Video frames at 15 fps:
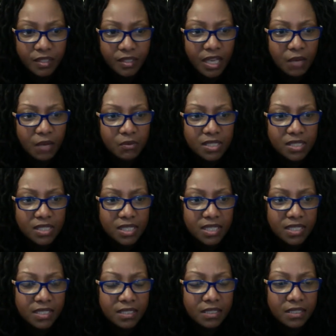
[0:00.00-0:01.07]
I was
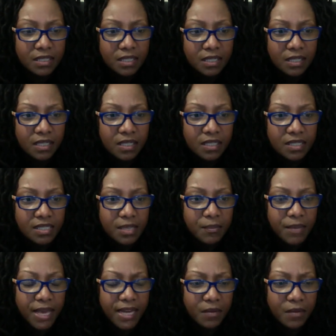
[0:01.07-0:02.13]
telling
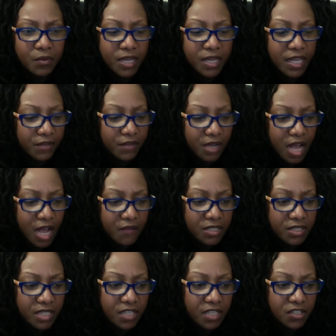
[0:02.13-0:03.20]
somebody, I want to have a
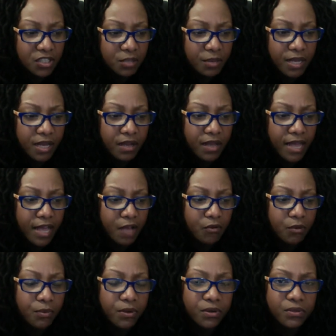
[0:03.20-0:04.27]
conversation about how
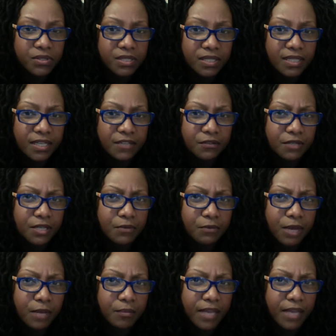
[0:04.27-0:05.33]
a person, can you get
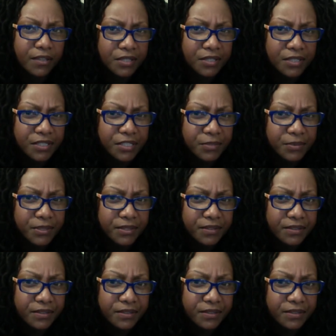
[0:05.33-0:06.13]
raped by your husband?